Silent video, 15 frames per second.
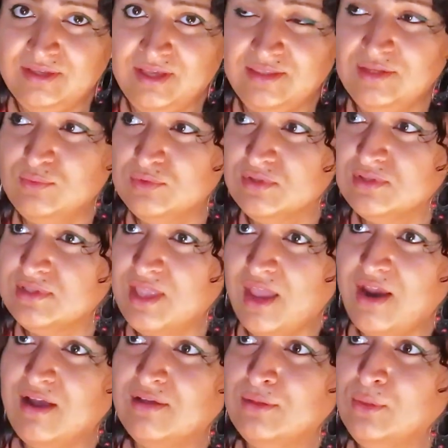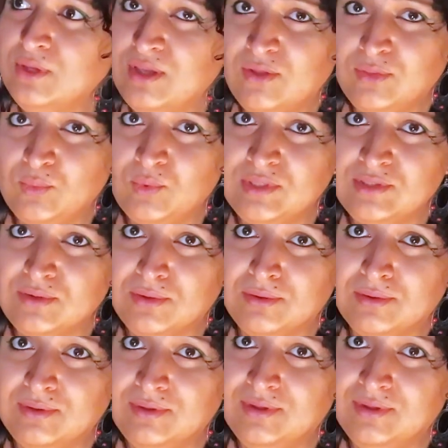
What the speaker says: And he was just there looking out the window.